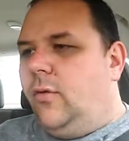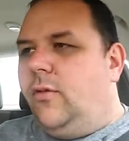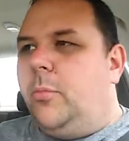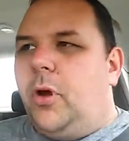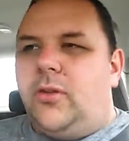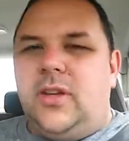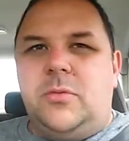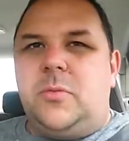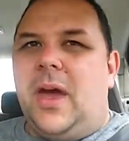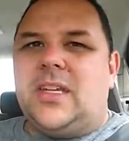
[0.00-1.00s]
football
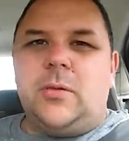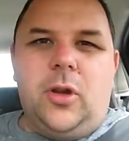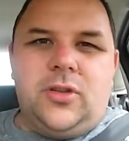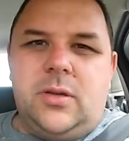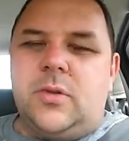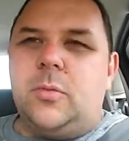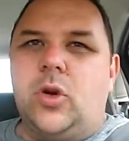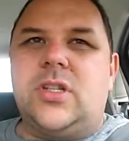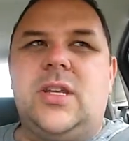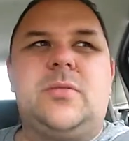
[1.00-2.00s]
teams, basketball teams,
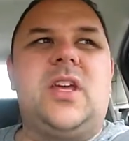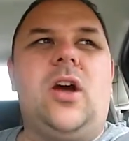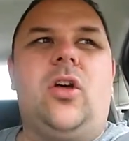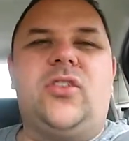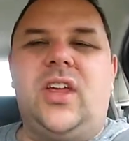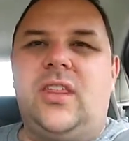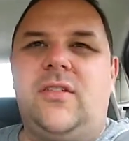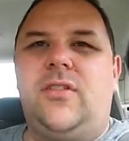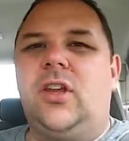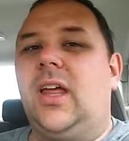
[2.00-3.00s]
sports teams, they all say
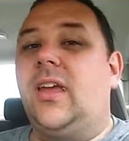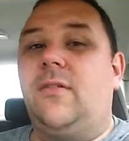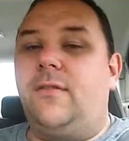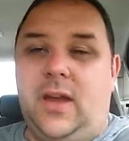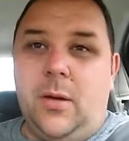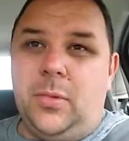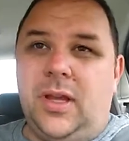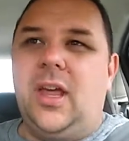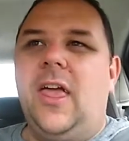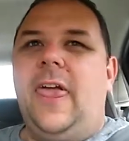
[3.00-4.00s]
they feel like a
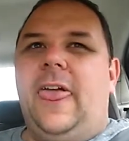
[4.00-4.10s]
family.